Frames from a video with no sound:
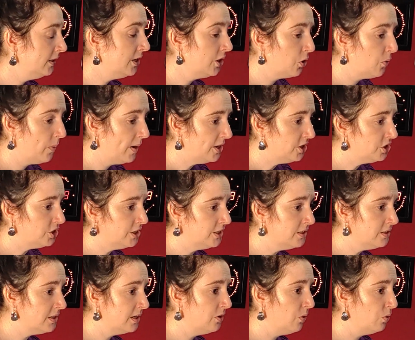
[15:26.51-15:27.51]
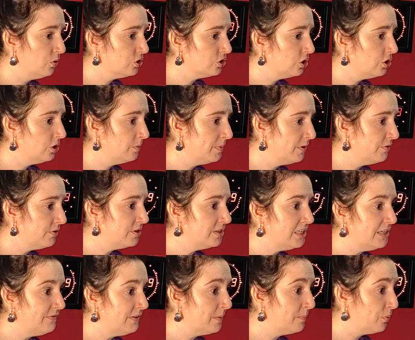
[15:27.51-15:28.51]
Any questions? And also you'll be
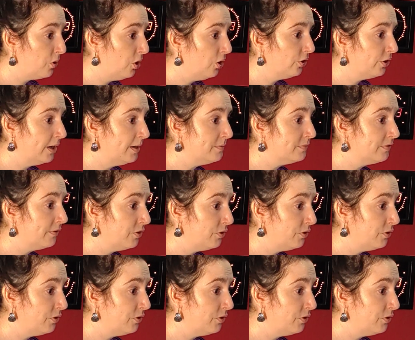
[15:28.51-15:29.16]
receiving programs